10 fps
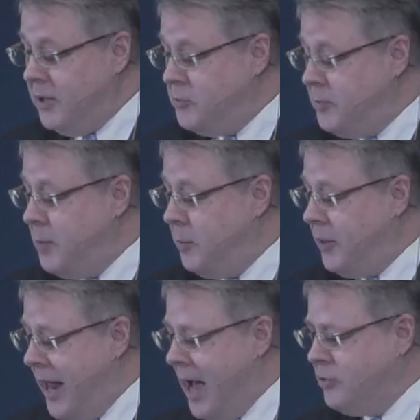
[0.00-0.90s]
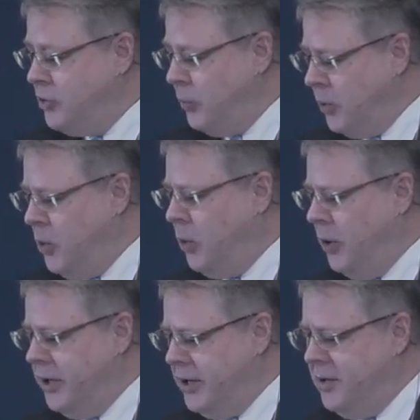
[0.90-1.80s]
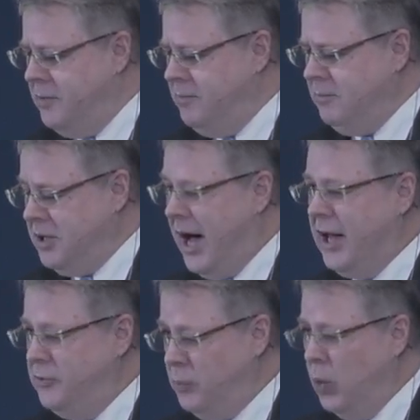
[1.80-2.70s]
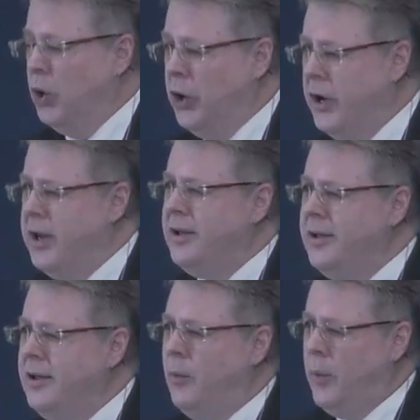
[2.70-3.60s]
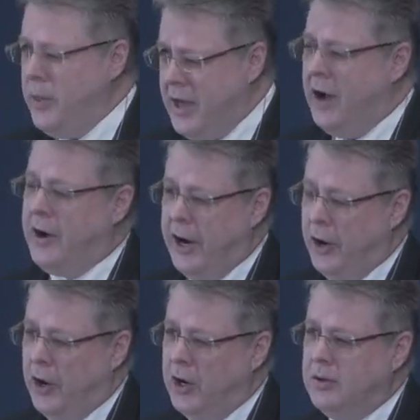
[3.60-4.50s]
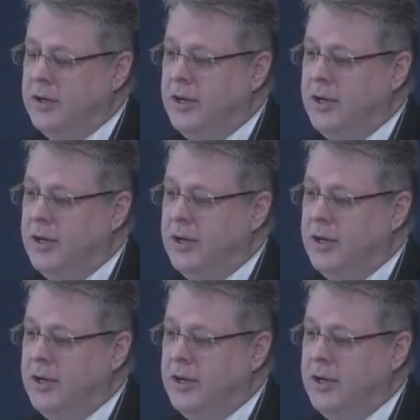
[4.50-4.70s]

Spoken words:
means people that actually recorded God's word without error.